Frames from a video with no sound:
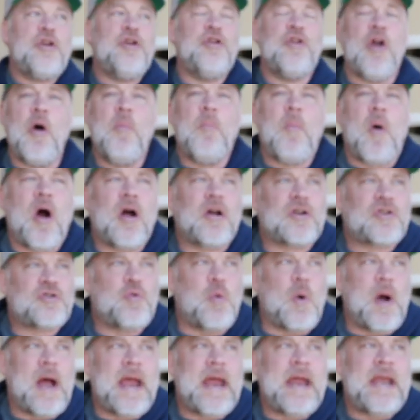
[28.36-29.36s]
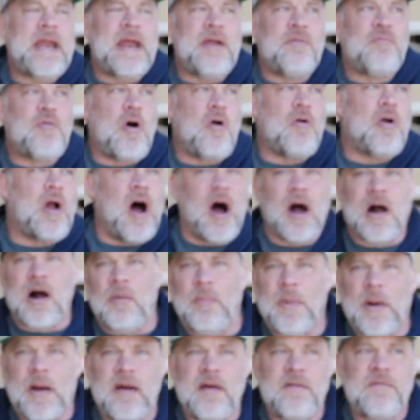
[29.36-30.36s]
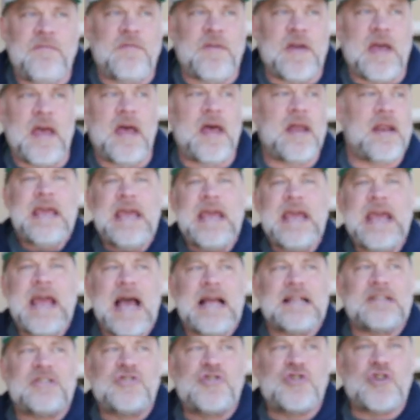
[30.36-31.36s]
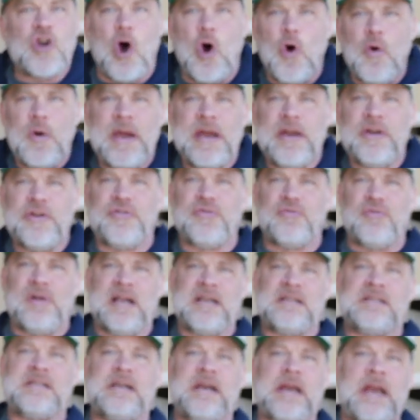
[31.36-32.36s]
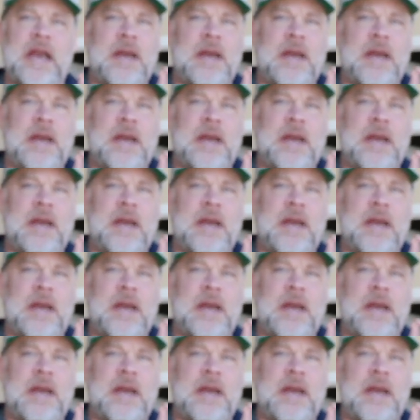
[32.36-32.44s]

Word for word: You know Mark Twain, he wrote Huckleberry Finn. He got so interested